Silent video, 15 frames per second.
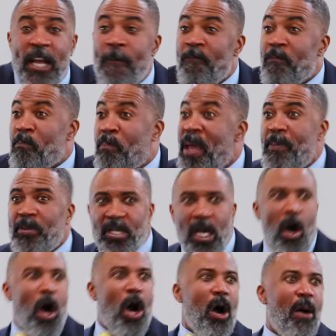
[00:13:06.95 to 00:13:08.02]
people say,
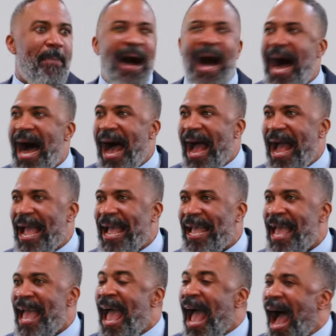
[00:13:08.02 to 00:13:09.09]
oh my,
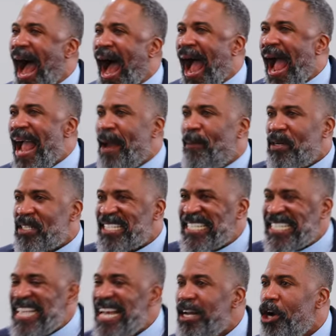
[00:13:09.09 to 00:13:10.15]
I am a
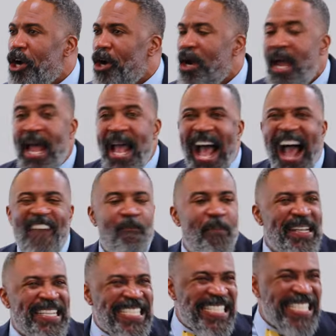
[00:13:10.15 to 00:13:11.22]
sinner. I've
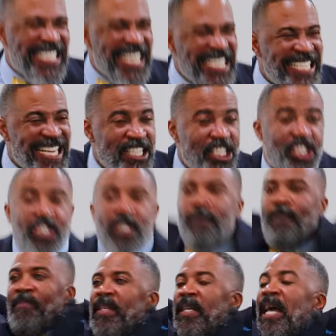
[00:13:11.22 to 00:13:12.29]
been sentenced.
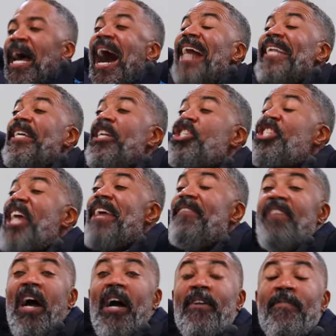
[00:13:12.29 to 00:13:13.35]
I need a
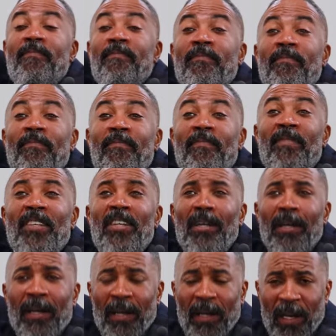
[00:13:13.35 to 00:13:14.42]
savior. Yeah.
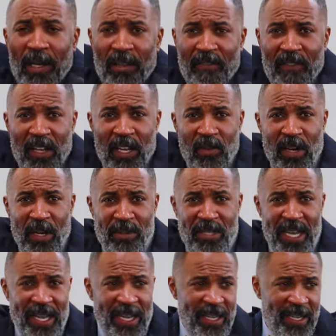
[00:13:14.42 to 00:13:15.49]
Are you feeling what I'm
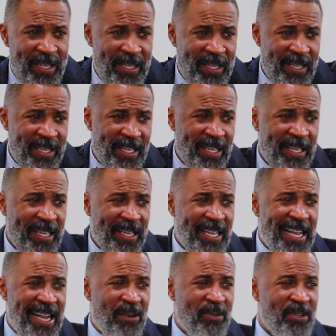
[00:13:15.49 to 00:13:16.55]
saying? Right.
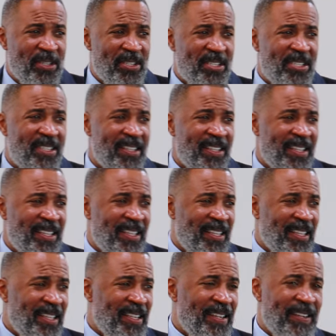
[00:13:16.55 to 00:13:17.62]
I was
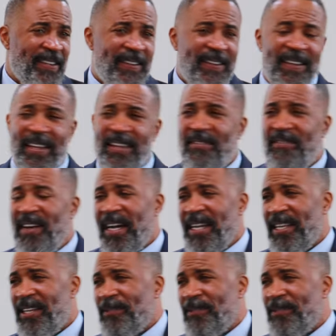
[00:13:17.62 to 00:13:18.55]
invited